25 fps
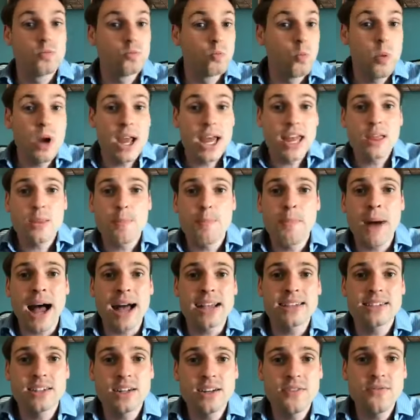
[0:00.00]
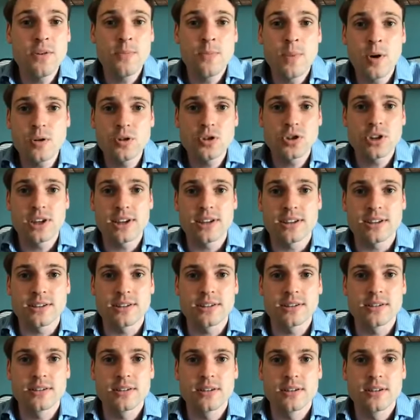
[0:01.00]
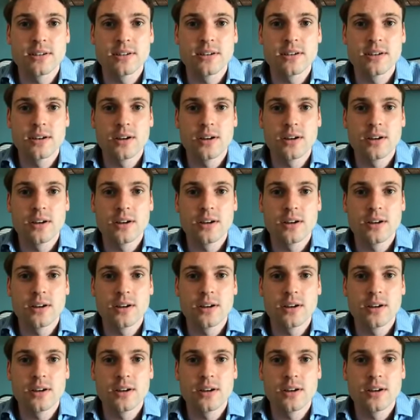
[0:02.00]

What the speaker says: with positive emotions.